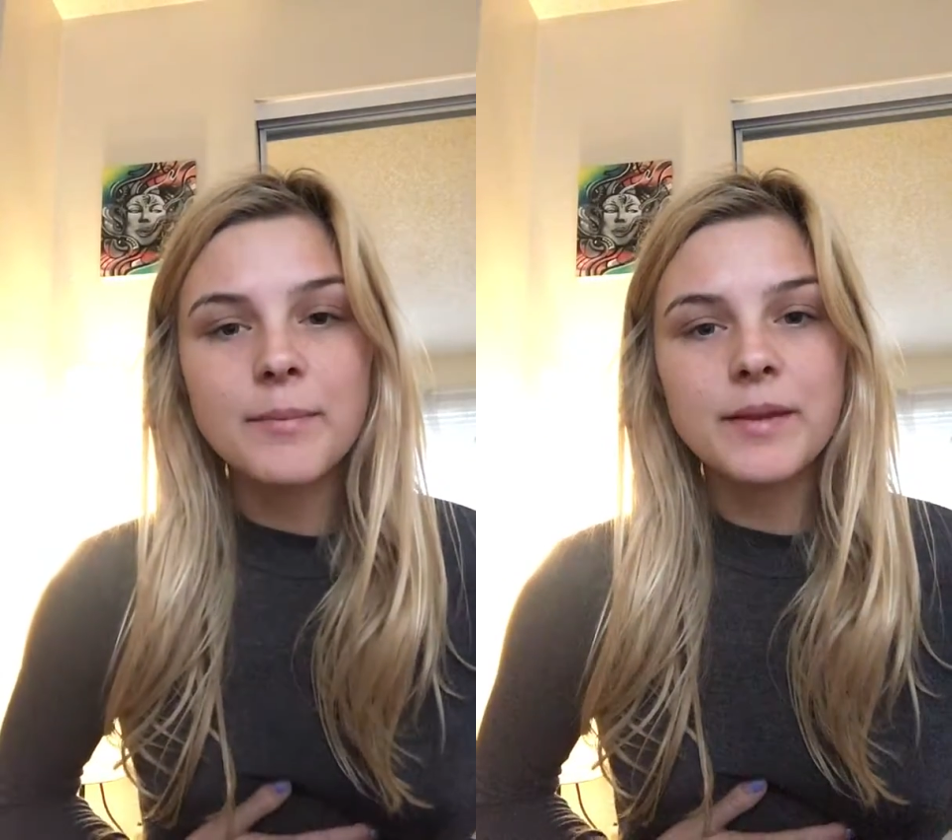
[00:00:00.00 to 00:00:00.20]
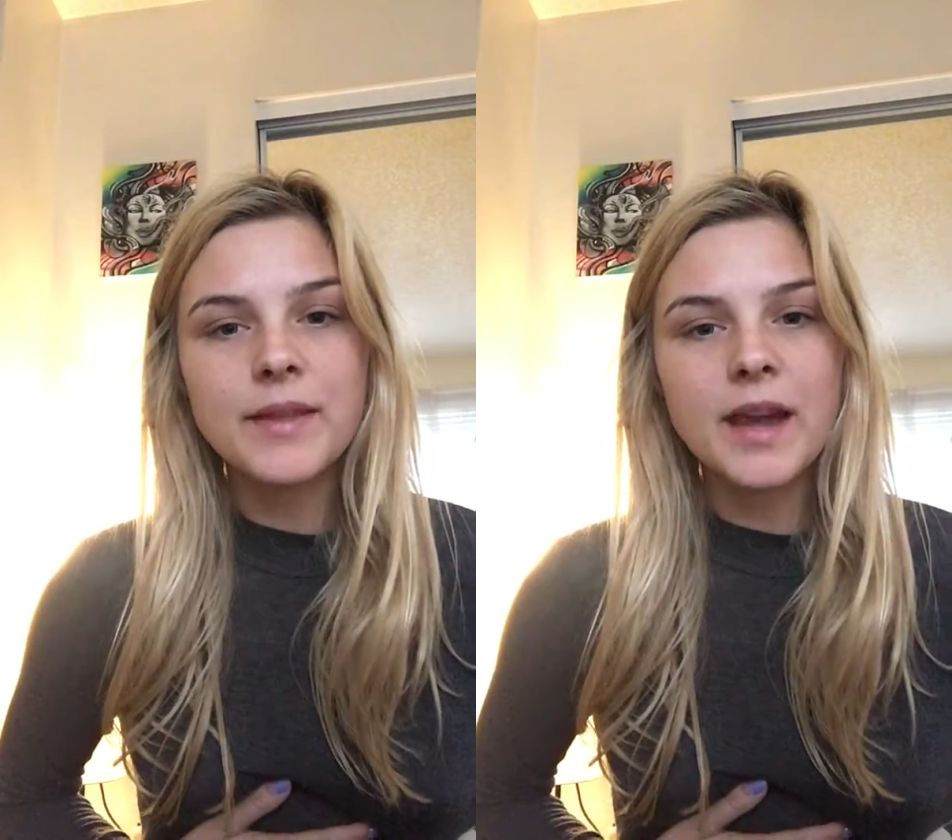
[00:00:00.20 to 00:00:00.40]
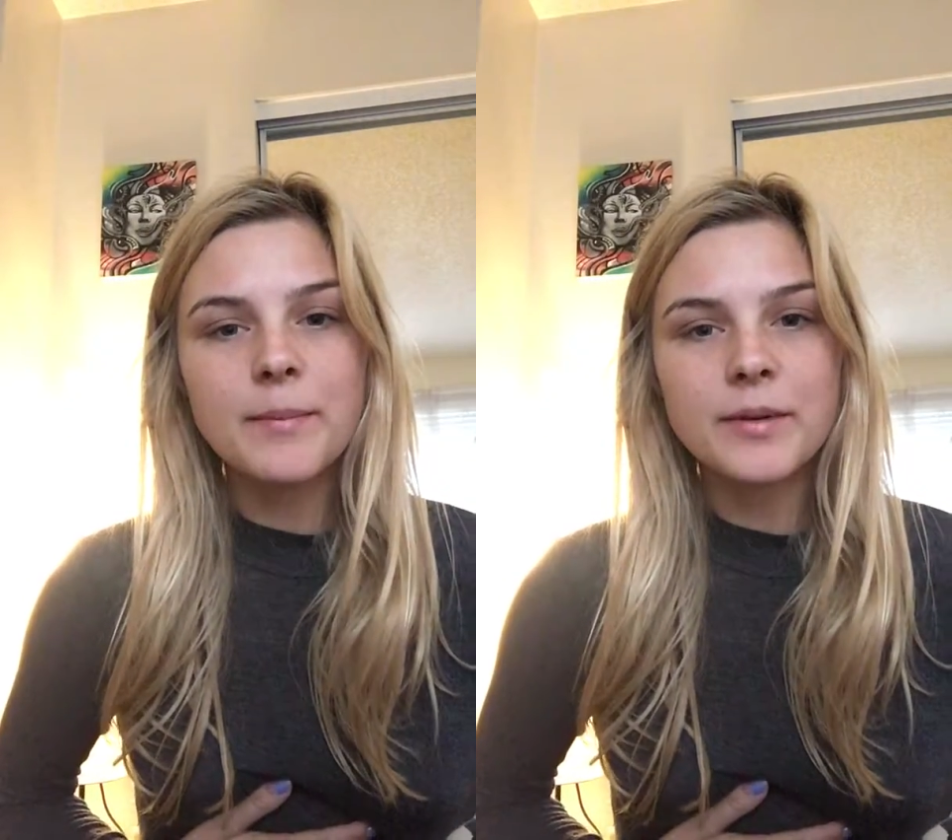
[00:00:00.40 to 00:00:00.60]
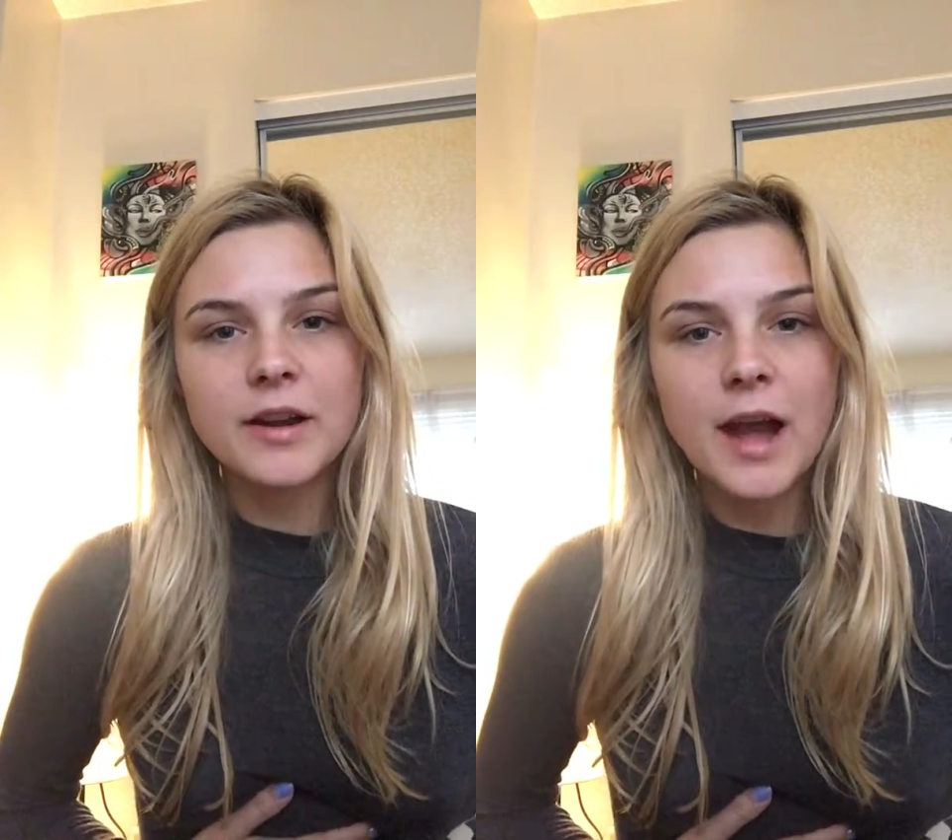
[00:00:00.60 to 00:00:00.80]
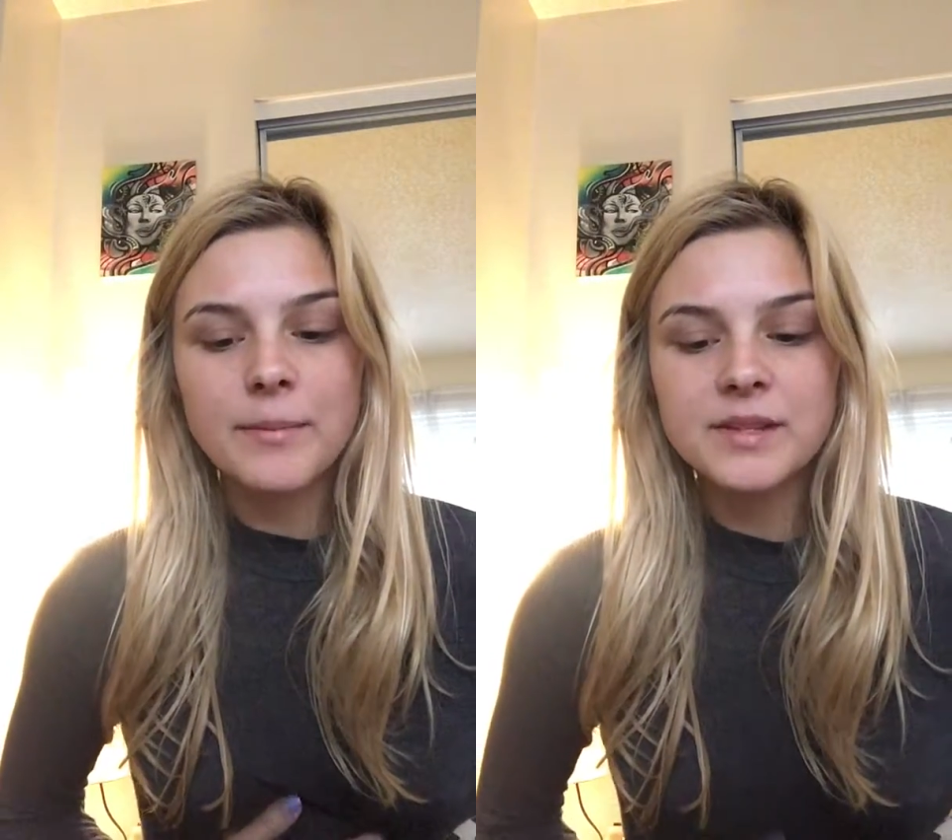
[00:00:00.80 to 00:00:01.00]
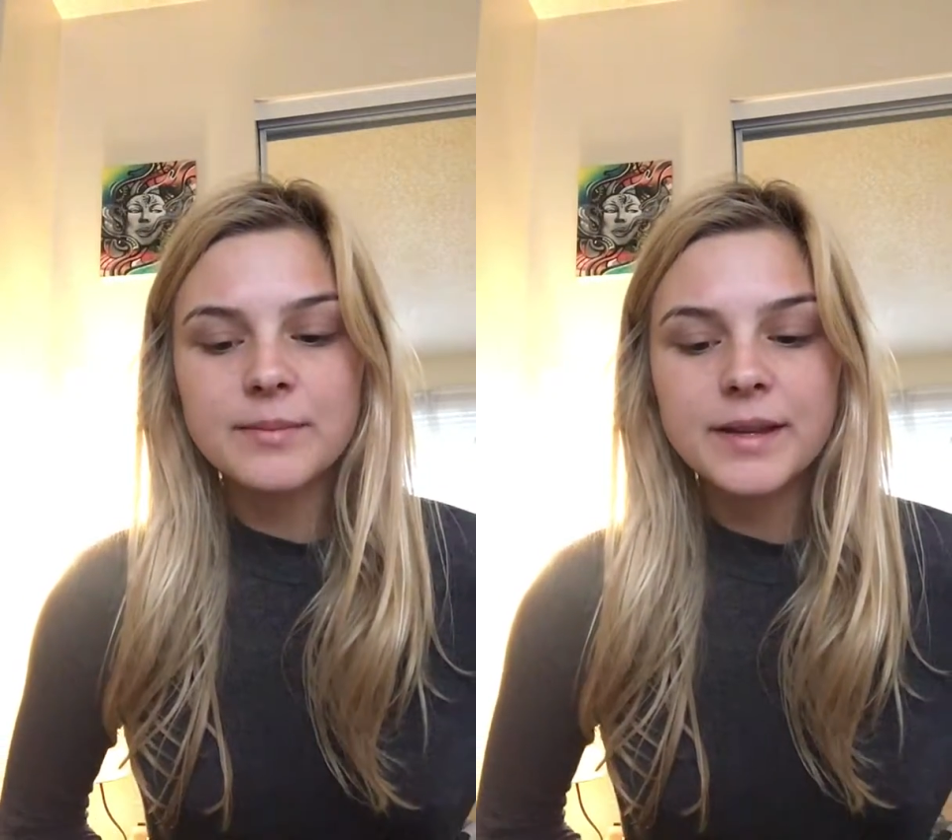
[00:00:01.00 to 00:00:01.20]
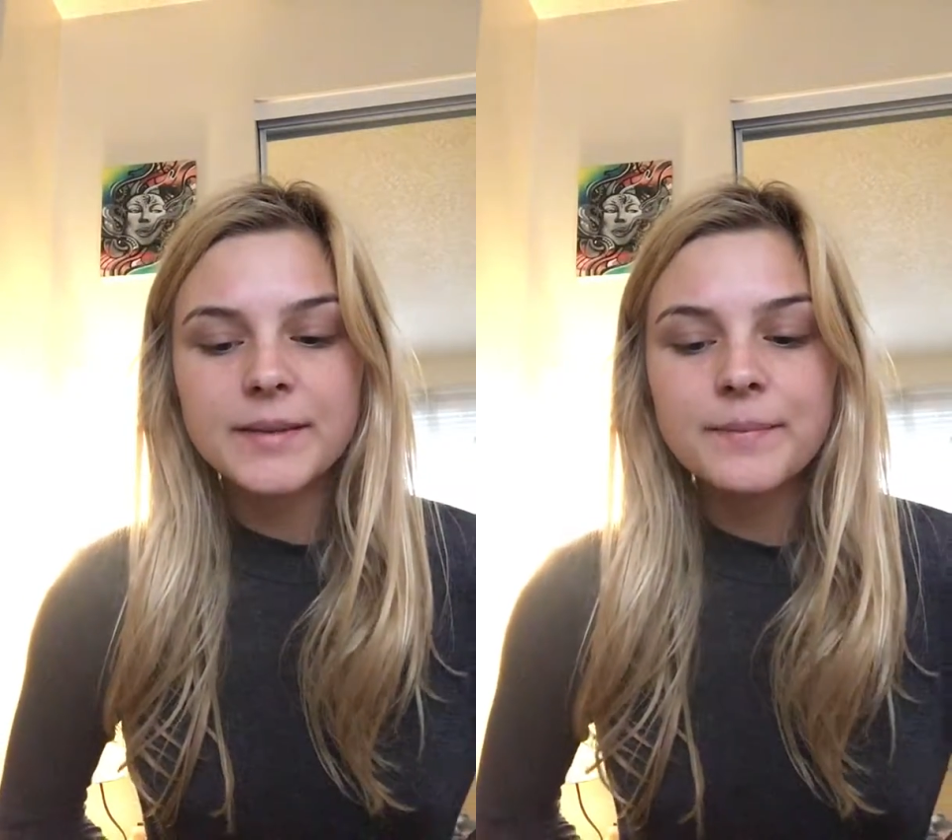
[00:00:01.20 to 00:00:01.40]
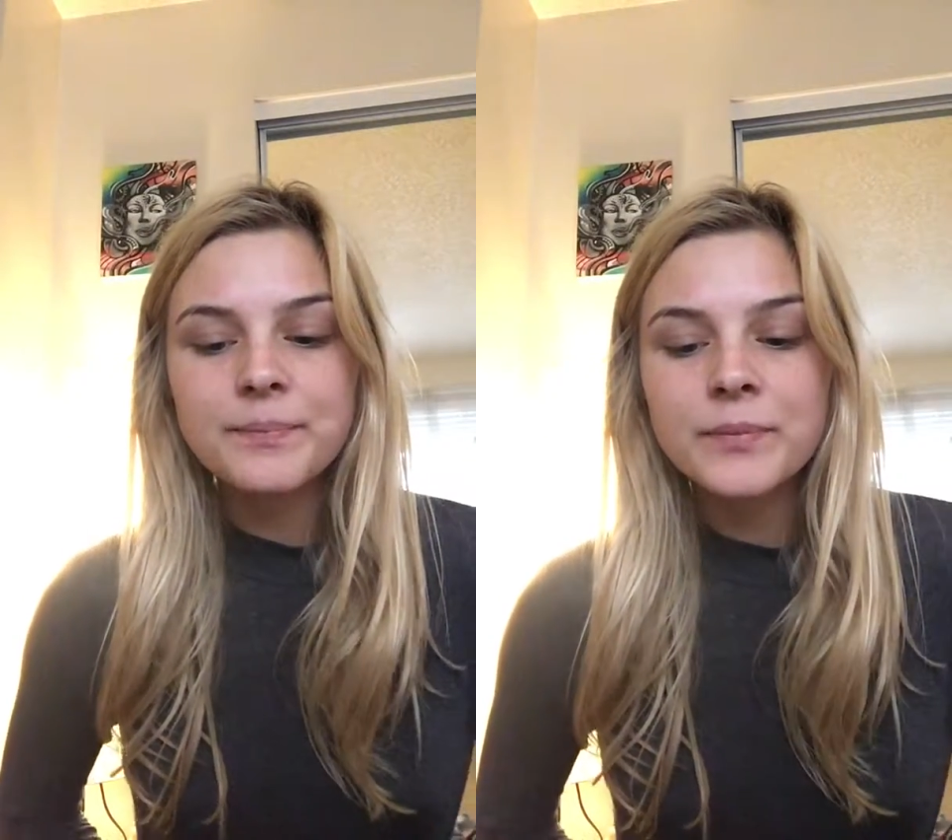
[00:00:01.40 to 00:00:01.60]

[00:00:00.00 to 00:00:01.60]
up in the upper abdomen.